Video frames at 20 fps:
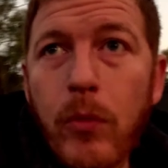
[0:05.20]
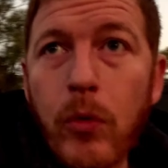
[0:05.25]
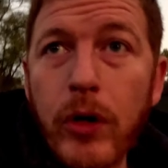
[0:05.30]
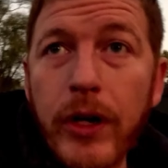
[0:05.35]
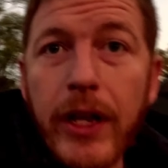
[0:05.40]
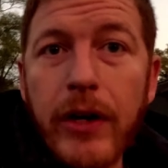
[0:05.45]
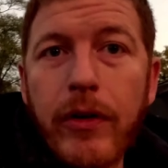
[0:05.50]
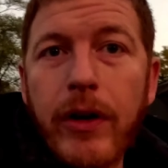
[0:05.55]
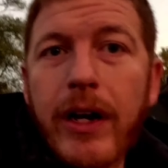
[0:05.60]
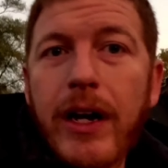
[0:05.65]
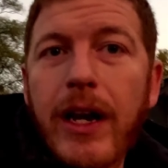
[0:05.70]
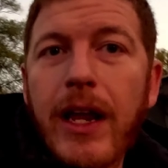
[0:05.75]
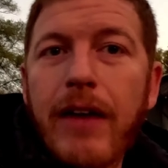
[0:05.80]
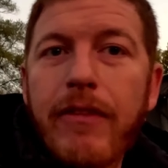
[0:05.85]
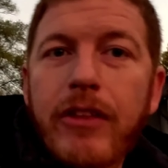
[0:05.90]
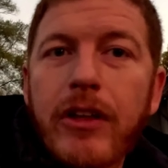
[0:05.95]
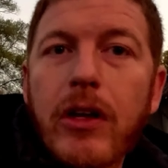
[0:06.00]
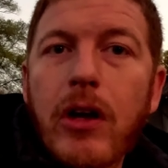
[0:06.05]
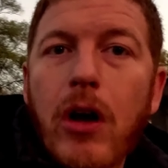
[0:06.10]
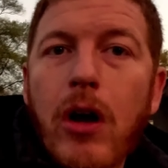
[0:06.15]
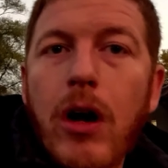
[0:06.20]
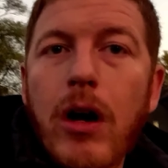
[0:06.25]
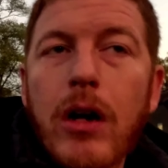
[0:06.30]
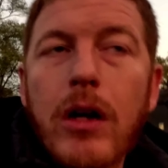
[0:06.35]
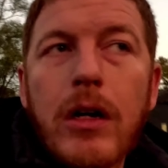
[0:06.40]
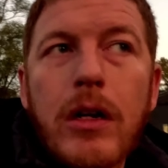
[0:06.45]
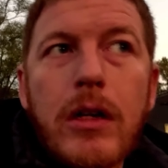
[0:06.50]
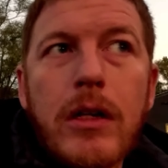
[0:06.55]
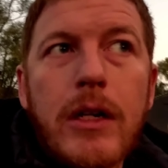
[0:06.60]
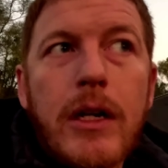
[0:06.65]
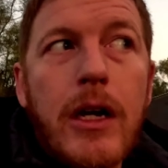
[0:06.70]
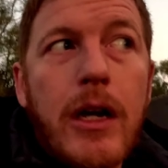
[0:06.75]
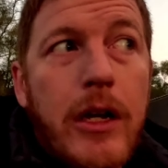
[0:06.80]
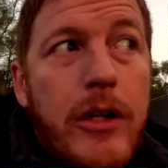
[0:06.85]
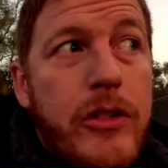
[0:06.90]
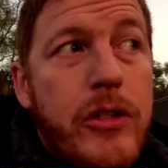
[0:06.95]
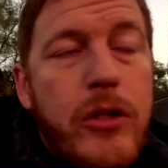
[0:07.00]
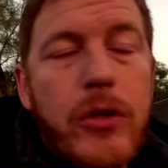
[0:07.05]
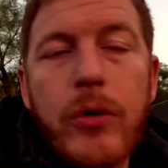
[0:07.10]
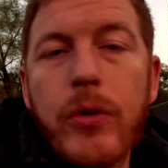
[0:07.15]
We're getting ready to have the car
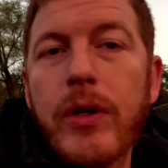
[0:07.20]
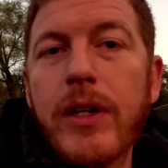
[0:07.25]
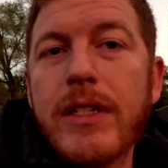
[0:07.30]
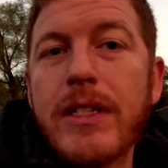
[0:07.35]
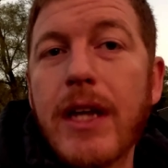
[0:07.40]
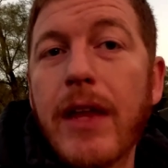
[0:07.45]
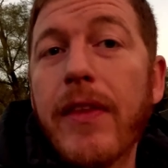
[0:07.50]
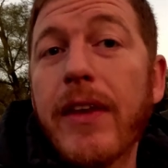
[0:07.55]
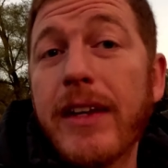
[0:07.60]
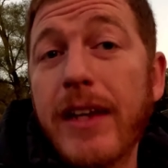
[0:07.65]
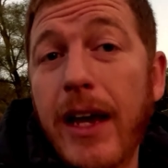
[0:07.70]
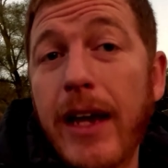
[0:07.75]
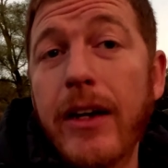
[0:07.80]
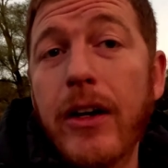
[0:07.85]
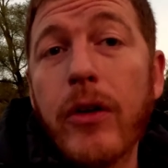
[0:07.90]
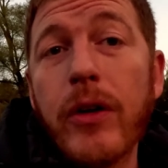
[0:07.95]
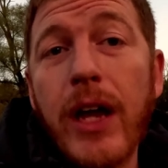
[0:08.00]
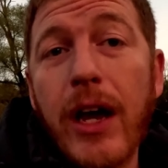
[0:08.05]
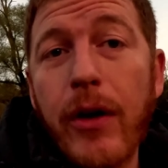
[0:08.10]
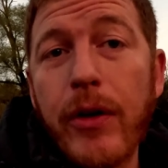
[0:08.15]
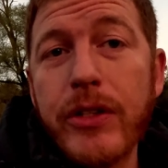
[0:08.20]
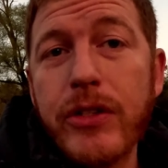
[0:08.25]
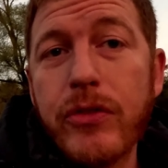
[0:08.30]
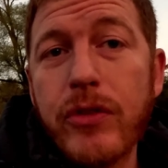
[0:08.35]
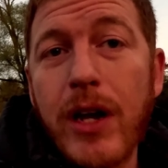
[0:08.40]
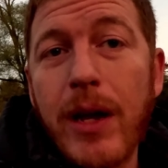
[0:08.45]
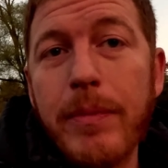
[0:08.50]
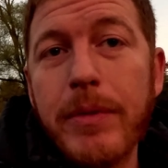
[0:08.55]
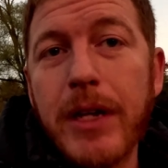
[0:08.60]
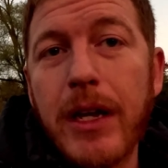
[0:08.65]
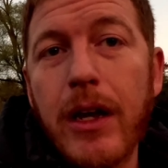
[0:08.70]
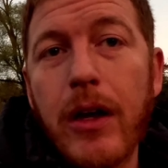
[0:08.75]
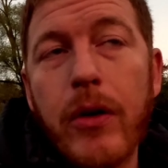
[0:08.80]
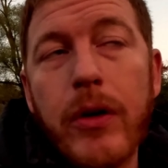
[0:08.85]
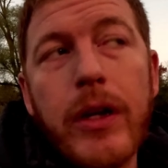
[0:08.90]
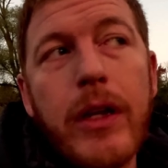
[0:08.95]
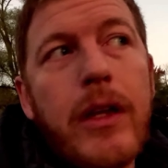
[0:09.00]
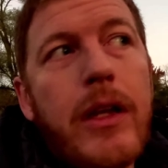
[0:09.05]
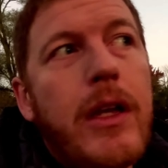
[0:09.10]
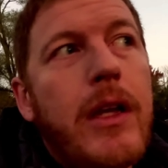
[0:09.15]
tuned. It's on the dyno now, it's strapped down.
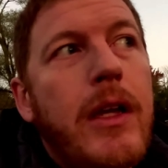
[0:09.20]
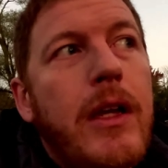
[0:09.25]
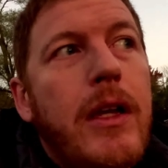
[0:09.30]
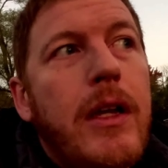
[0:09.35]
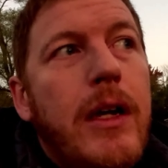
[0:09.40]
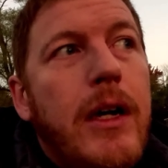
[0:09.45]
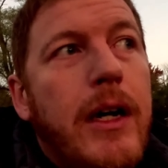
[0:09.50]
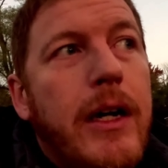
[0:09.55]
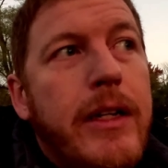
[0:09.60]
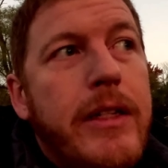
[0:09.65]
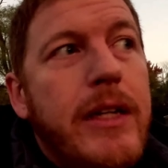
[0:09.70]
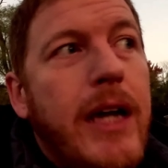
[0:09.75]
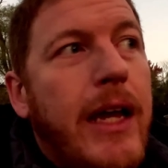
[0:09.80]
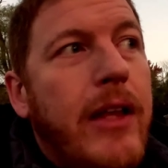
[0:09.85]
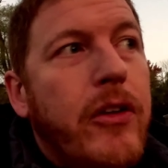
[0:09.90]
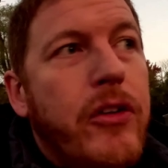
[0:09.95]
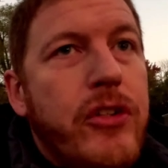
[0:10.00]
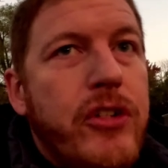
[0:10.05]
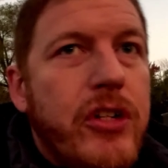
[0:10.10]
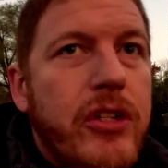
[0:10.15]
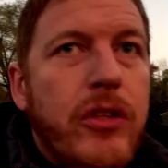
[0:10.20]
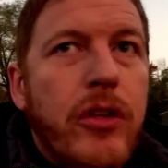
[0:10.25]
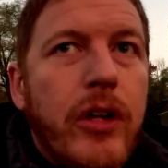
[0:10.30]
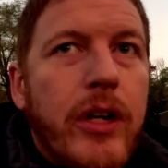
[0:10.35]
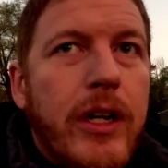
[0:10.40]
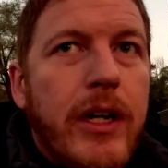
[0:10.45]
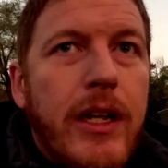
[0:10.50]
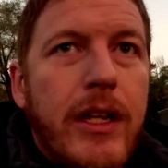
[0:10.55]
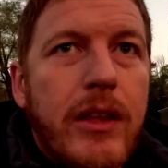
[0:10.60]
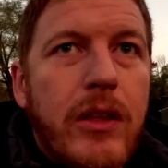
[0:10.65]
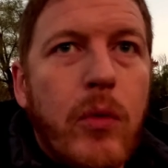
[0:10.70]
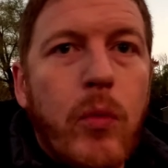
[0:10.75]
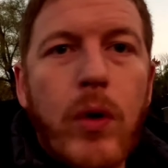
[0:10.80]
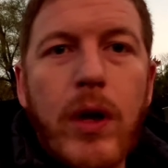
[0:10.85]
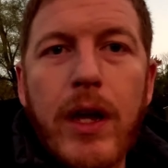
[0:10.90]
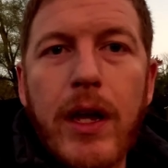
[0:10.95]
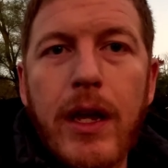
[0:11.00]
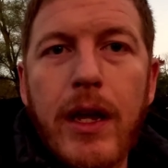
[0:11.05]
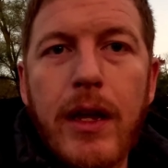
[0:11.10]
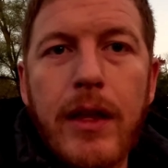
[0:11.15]
Tyler's just looking at the
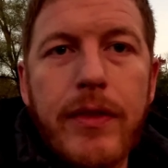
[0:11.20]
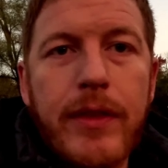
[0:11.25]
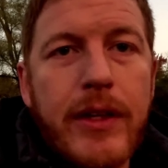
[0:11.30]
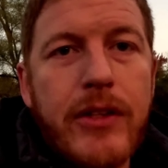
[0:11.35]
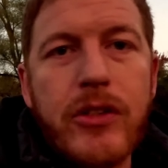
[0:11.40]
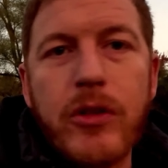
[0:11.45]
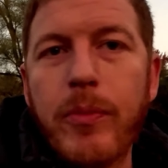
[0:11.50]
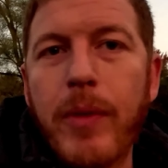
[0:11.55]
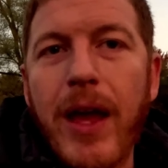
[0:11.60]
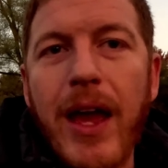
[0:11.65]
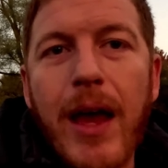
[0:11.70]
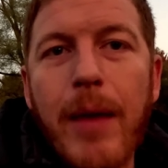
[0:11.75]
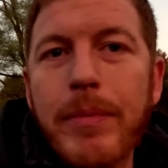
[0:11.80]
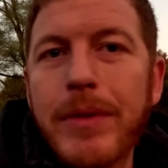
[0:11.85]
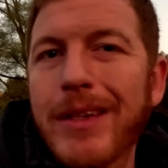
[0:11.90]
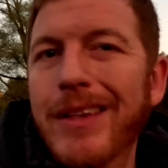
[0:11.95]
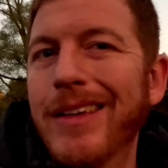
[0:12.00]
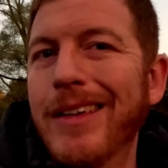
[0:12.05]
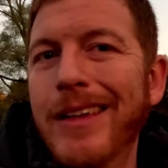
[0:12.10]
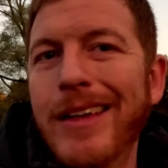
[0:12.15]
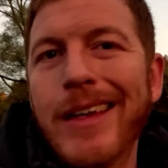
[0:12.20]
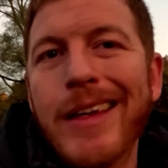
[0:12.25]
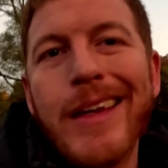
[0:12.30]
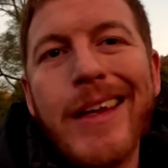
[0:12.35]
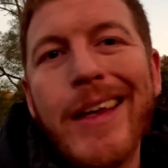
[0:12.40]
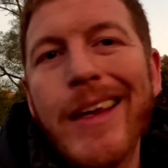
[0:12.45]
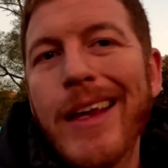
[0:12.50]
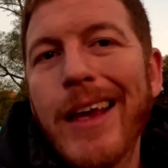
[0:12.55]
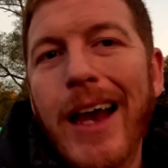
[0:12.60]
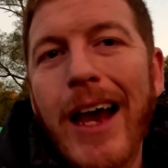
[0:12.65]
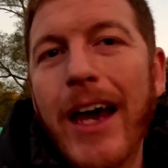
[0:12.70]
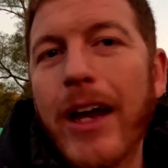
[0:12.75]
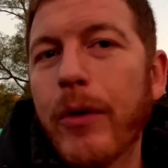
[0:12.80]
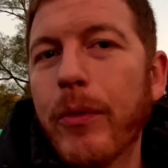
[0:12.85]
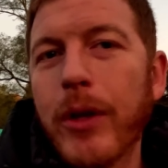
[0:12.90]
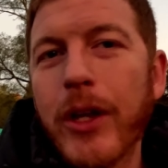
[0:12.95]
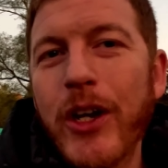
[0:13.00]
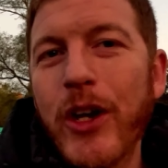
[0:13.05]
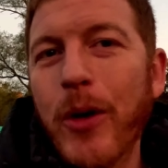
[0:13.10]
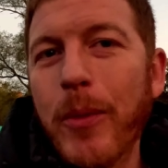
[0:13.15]
way things are mapped. I don't
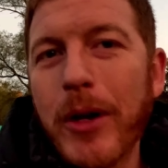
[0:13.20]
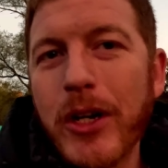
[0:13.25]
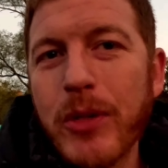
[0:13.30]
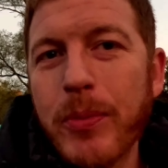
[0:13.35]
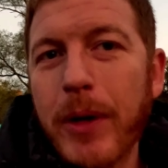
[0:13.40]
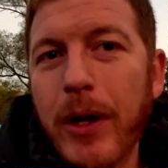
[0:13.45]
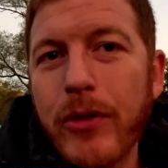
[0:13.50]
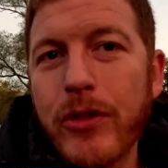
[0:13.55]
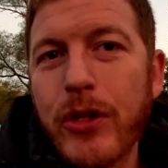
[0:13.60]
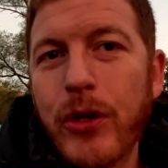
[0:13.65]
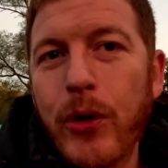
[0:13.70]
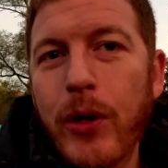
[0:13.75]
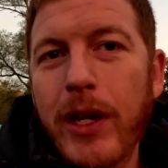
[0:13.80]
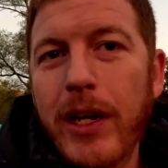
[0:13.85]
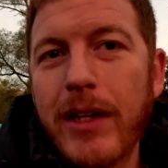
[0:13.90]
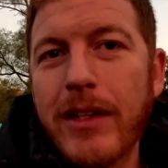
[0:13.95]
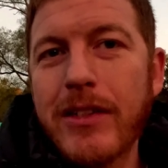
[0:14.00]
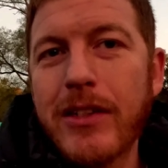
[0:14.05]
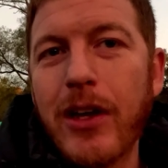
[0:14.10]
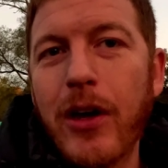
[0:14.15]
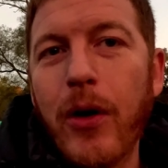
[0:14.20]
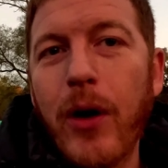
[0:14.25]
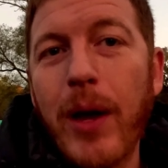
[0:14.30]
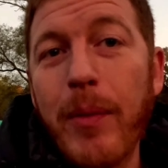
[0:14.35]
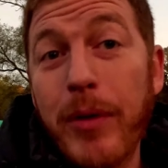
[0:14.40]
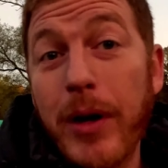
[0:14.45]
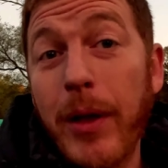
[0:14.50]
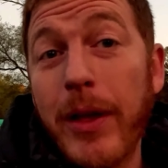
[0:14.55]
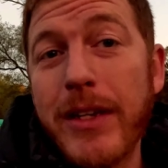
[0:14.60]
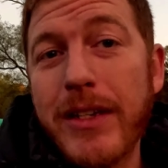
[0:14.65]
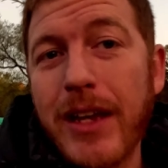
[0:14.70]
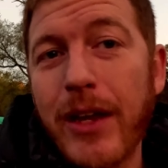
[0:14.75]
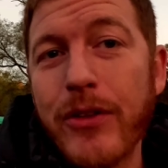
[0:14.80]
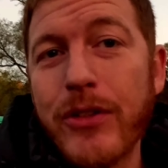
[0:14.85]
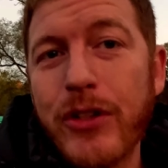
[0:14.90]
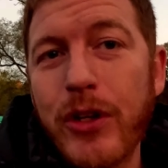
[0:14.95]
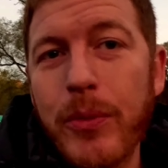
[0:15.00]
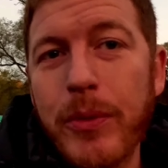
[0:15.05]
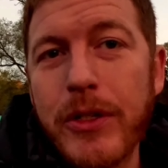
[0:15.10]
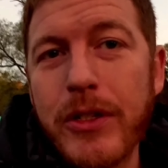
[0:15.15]
really know much about tuning, so I probably sound
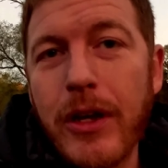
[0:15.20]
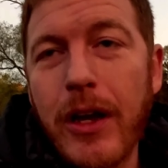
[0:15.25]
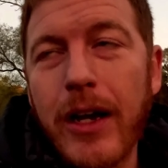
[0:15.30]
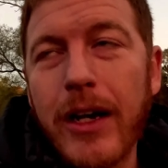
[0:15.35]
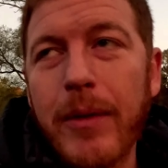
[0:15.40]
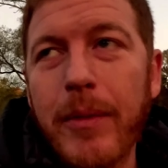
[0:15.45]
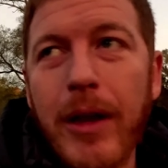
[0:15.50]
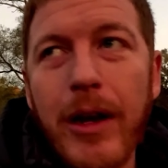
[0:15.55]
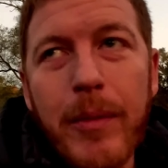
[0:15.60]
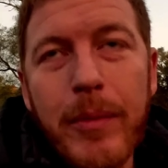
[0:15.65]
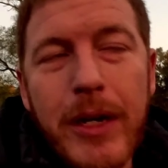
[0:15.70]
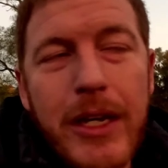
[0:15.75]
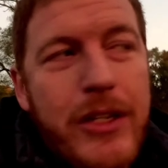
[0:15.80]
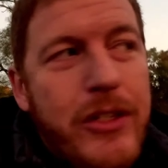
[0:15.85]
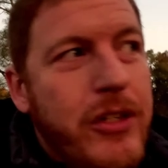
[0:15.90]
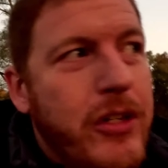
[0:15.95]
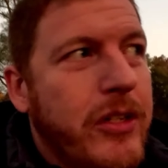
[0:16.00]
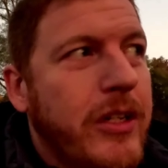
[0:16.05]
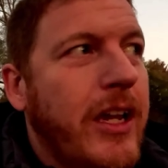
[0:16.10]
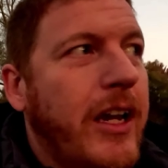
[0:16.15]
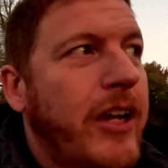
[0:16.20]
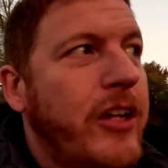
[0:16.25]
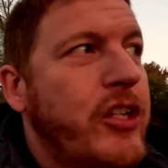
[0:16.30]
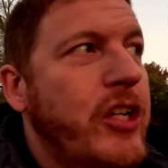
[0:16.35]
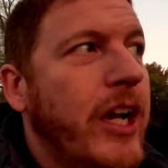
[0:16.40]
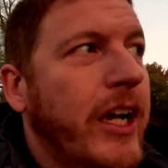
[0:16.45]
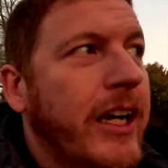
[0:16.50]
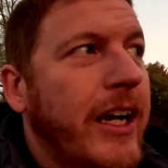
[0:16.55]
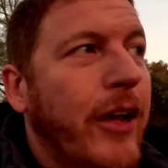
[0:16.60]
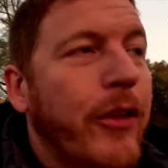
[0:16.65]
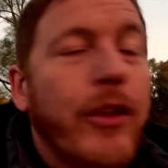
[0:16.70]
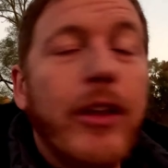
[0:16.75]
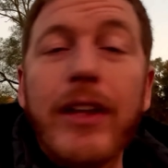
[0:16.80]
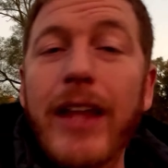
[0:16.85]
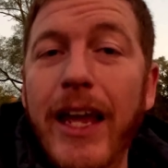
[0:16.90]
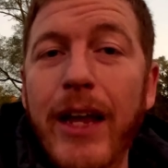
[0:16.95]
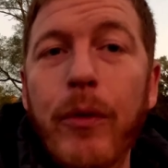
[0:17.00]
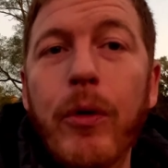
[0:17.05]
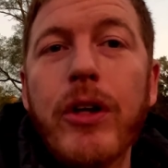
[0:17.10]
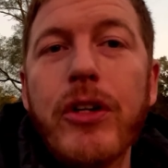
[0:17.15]
stupid talking about it, but he's just kind of checking out the
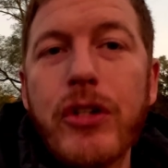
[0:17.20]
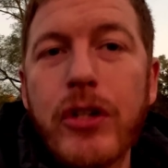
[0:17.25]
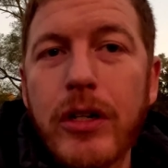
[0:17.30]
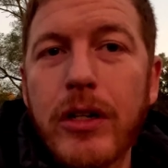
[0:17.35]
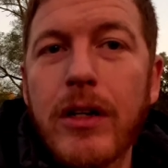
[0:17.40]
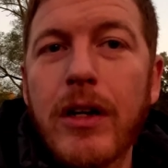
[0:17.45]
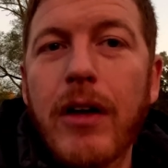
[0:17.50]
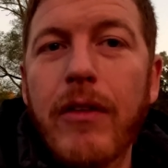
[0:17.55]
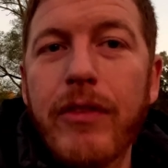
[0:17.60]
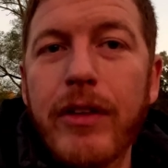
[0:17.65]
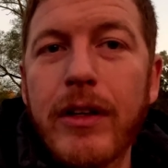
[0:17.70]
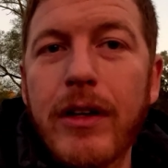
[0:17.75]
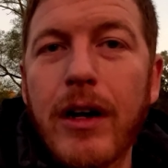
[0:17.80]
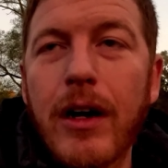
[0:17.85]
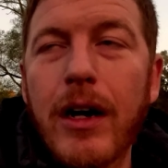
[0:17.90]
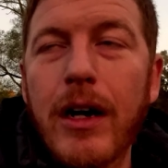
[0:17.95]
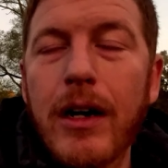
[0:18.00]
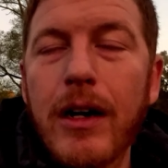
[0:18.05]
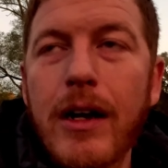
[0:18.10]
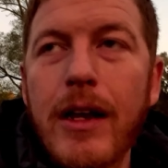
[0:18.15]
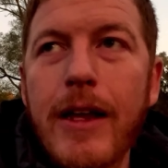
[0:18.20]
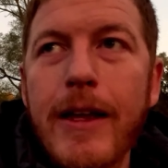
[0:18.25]
language of the car.